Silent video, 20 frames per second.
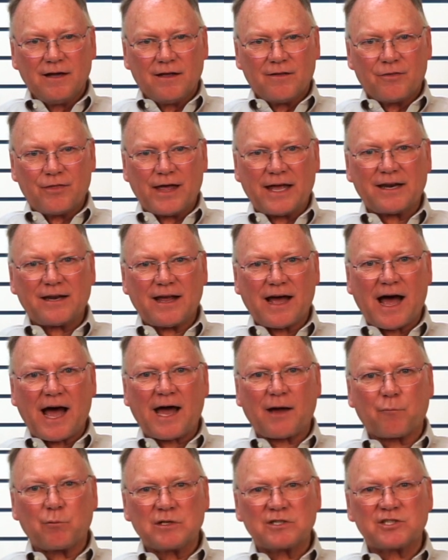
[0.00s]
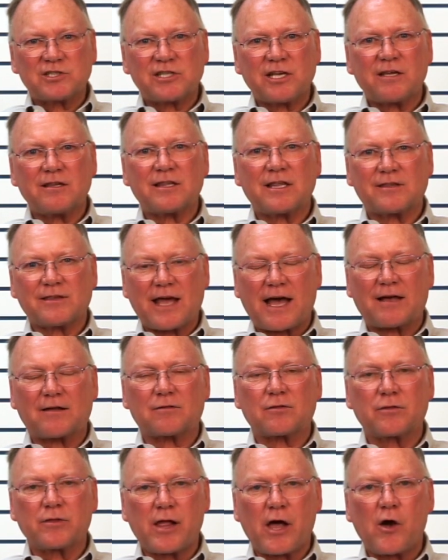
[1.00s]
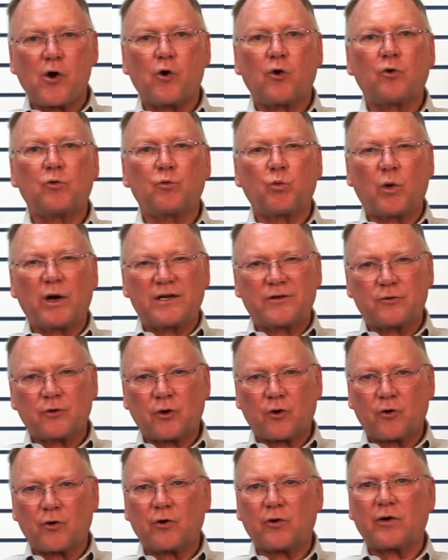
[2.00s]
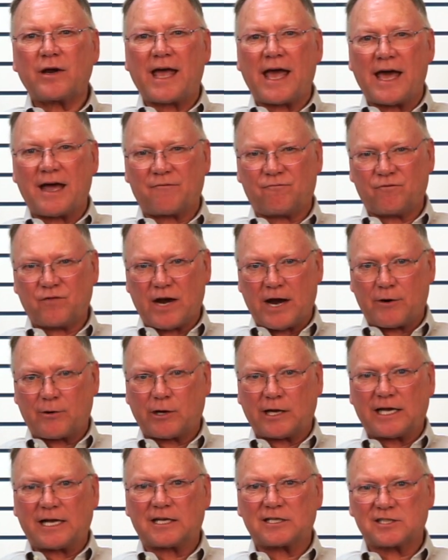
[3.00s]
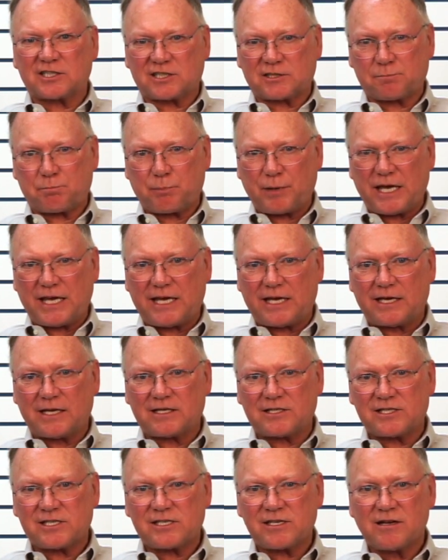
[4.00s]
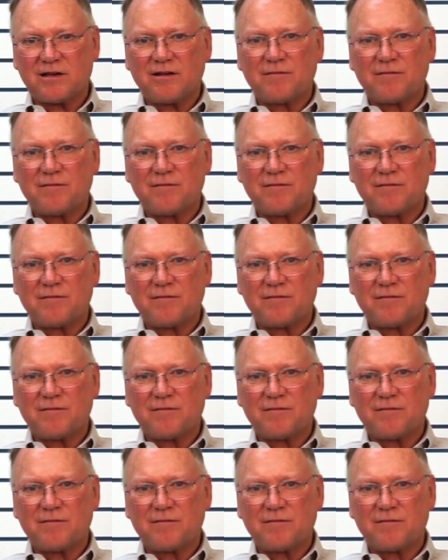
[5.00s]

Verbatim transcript: then I would see that that load would turn at varying speeds